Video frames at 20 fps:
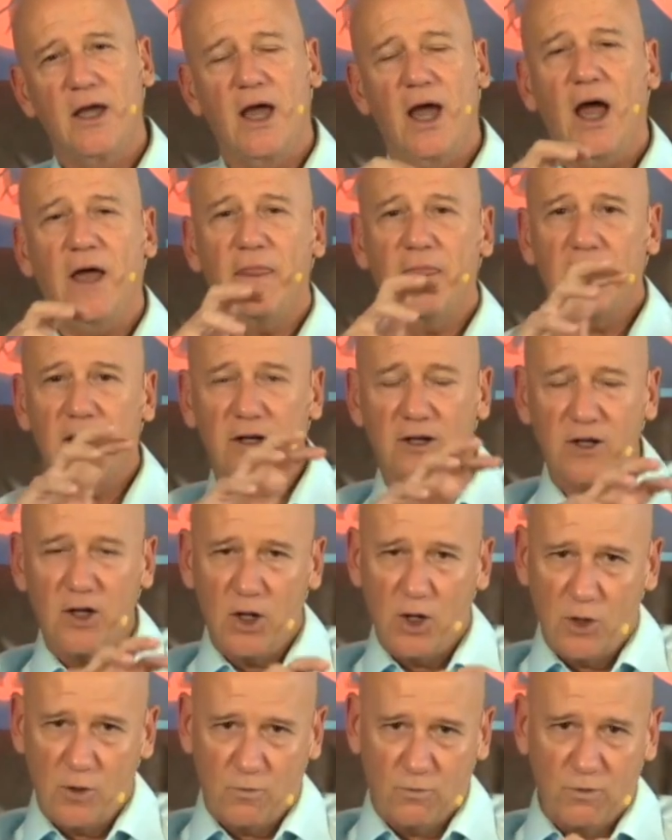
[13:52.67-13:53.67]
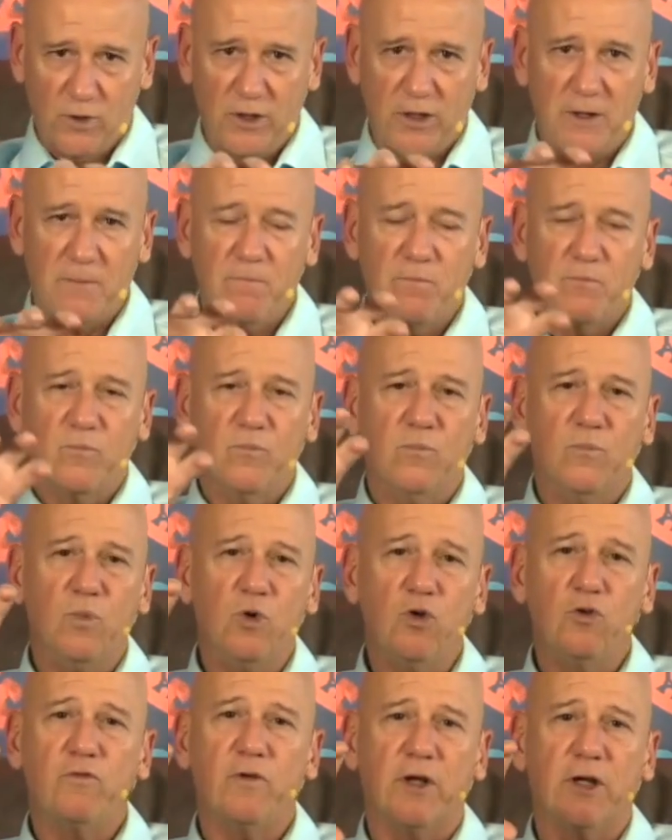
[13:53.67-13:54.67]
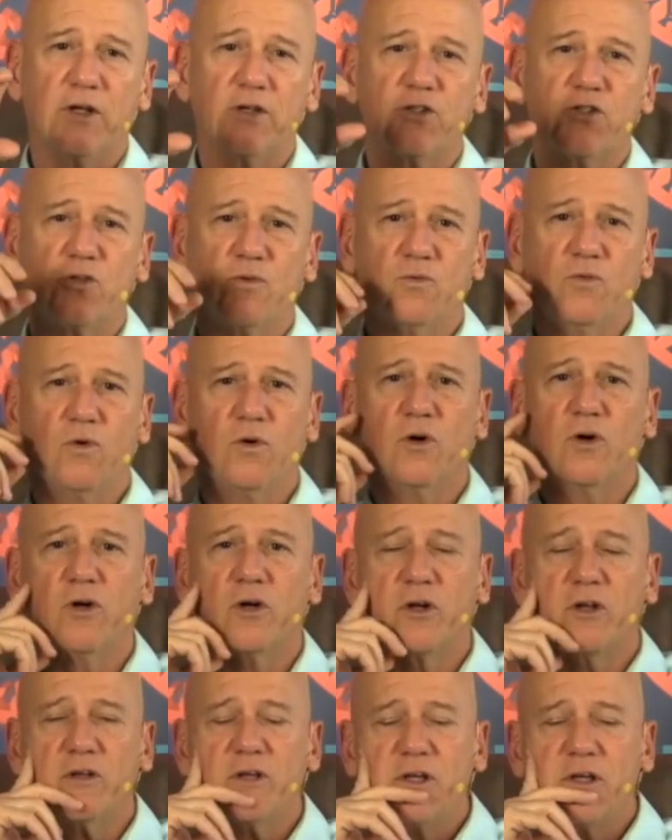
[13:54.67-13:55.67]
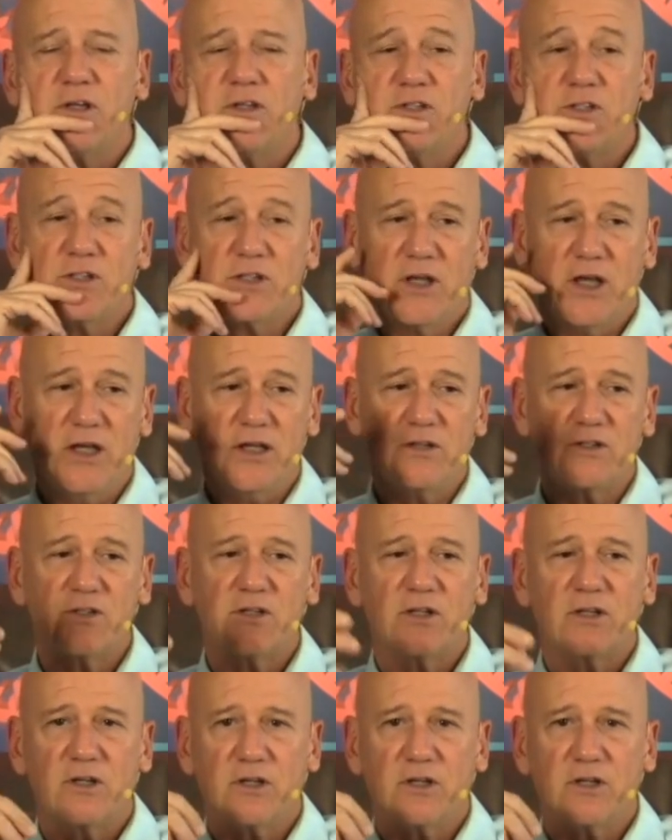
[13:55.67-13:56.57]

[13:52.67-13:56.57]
and then really moving toward states,